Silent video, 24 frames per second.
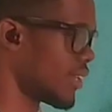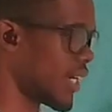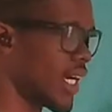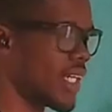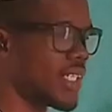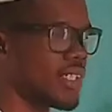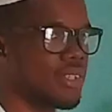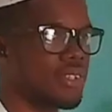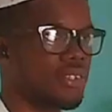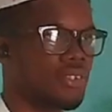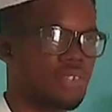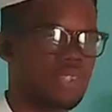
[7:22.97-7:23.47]

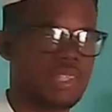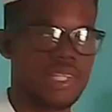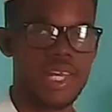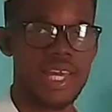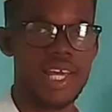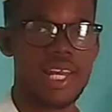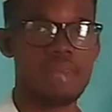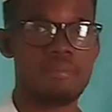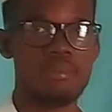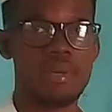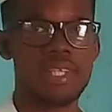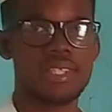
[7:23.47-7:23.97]
right? The
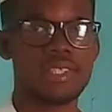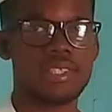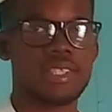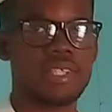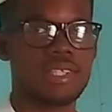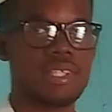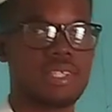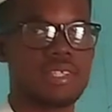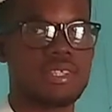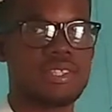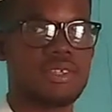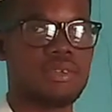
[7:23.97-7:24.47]
elements
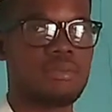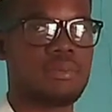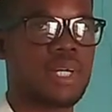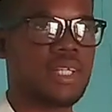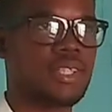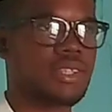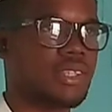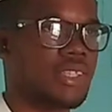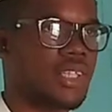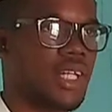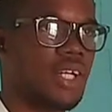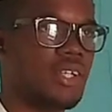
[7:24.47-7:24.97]
in the zero
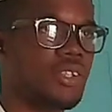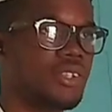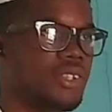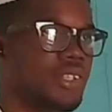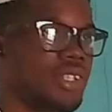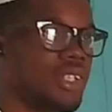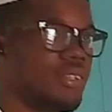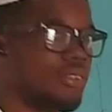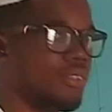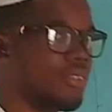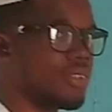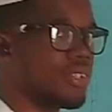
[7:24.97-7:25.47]
matrix are all
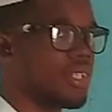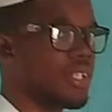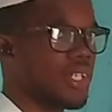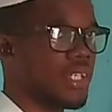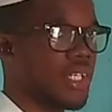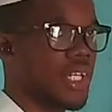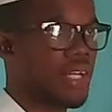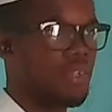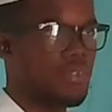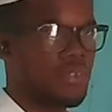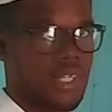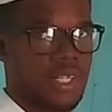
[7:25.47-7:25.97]
zeros.
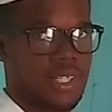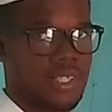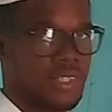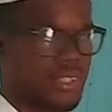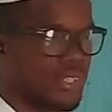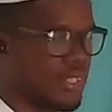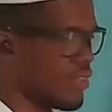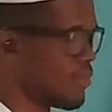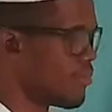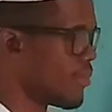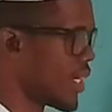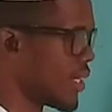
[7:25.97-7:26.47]
Now look at the
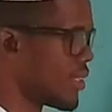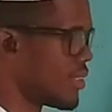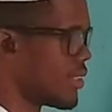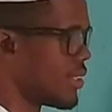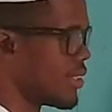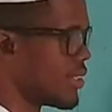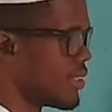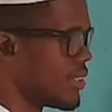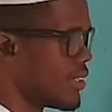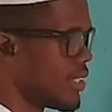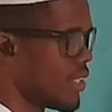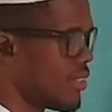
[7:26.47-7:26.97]
zero
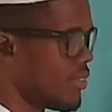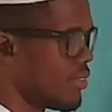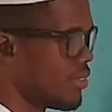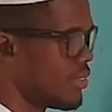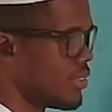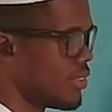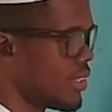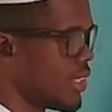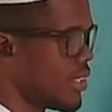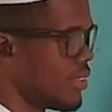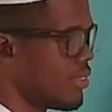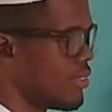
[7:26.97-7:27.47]
matrix. 0,
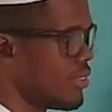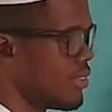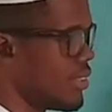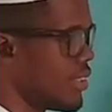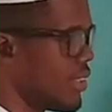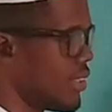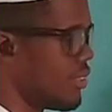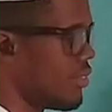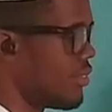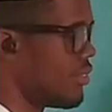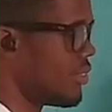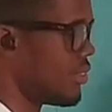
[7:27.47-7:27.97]
0, 0,
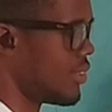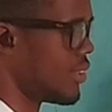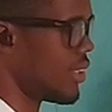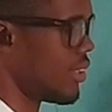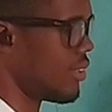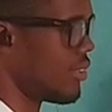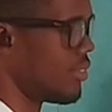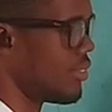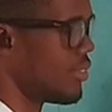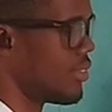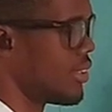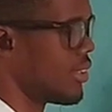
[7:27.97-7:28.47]

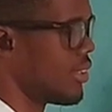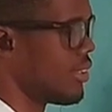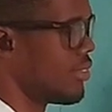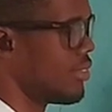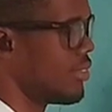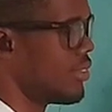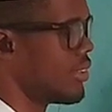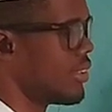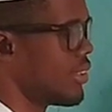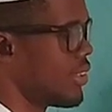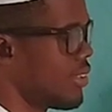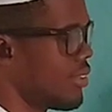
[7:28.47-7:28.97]
0,
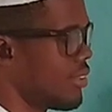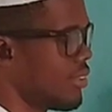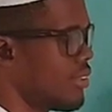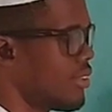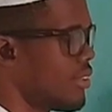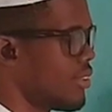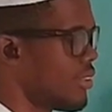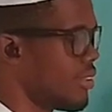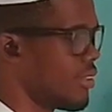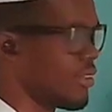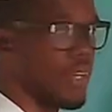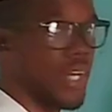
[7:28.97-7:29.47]
0, 0,
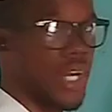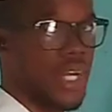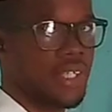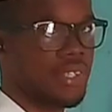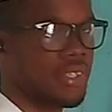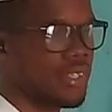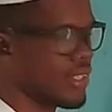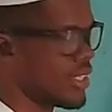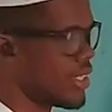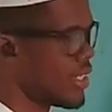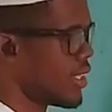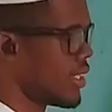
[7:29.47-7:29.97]
right?
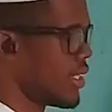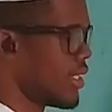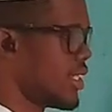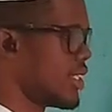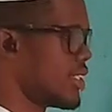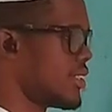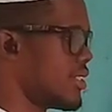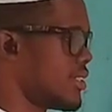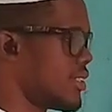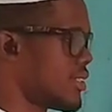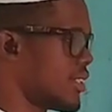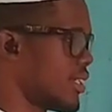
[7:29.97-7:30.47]

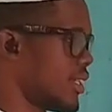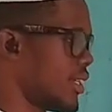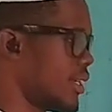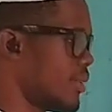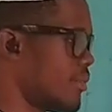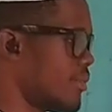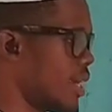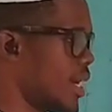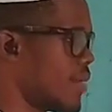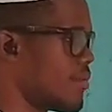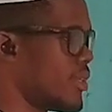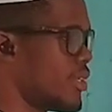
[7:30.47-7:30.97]
This is
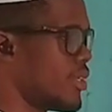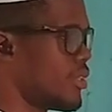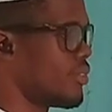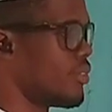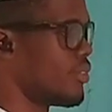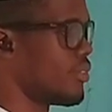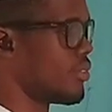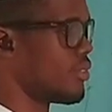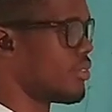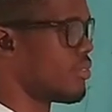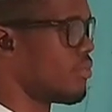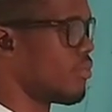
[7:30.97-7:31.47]
how many
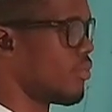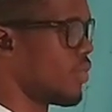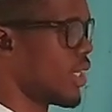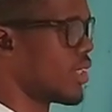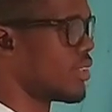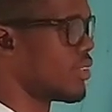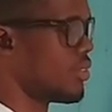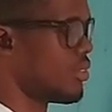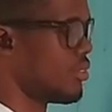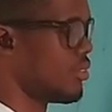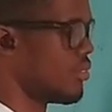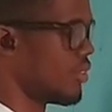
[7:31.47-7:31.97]
rows? 1,
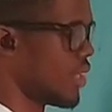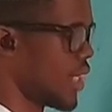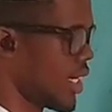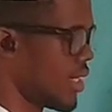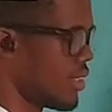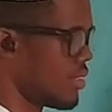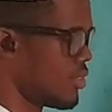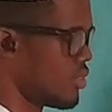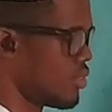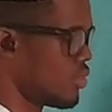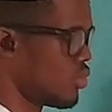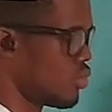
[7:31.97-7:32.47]
2, right?
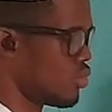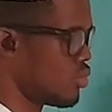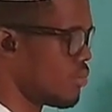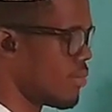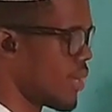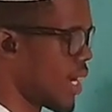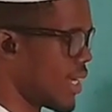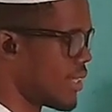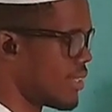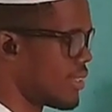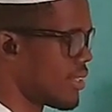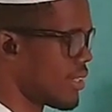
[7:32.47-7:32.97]
2
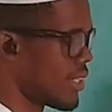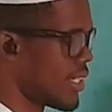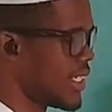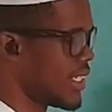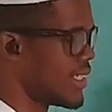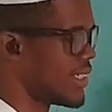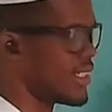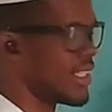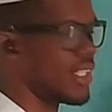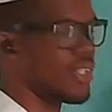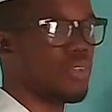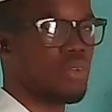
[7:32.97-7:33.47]
by 3
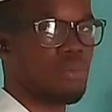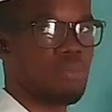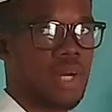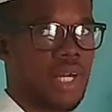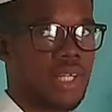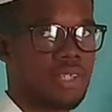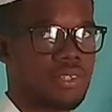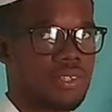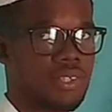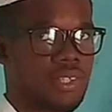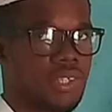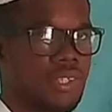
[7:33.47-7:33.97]
zero
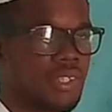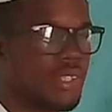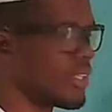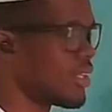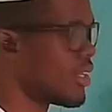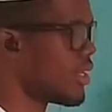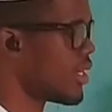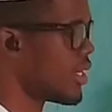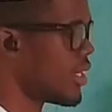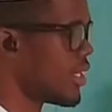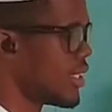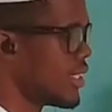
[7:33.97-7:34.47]
matrix.
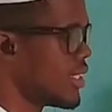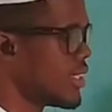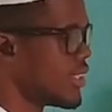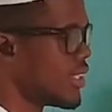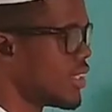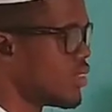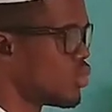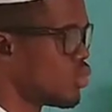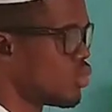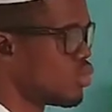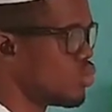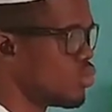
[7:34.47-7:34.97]
This
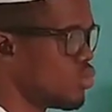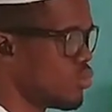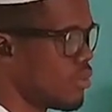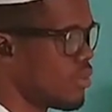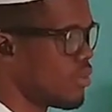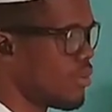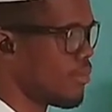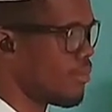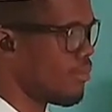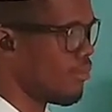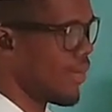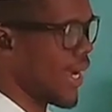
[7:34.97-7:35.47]
is a 2
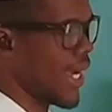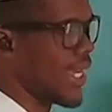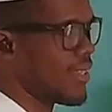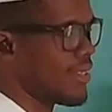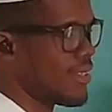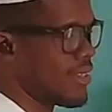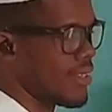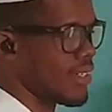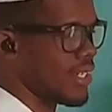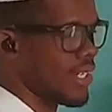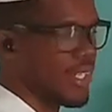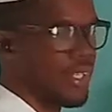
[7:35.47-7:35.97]
by
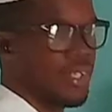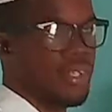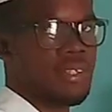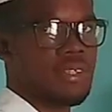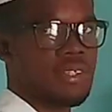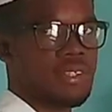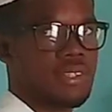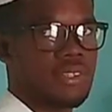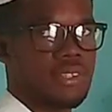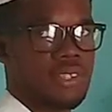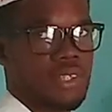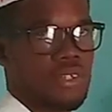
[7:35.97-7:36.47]
3
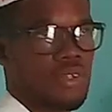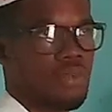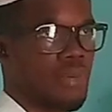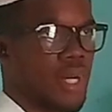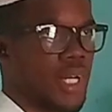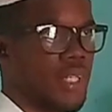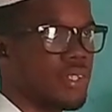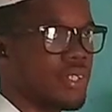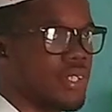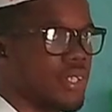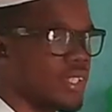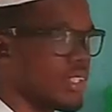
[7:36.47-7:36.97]
zero
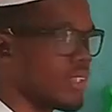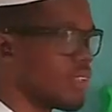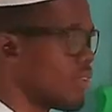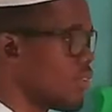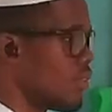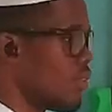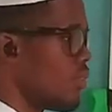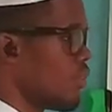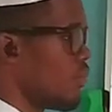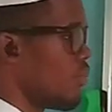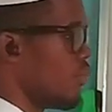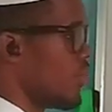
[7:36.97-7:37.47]
matrix.
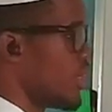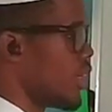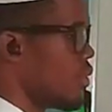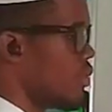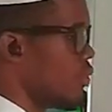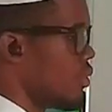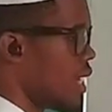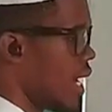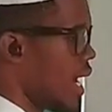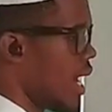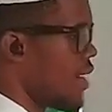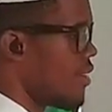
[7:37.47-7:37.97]
We
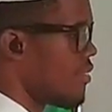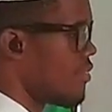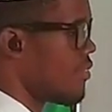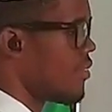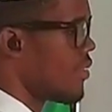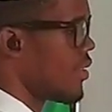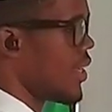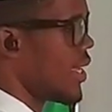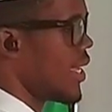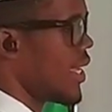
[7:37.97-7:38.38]
could have a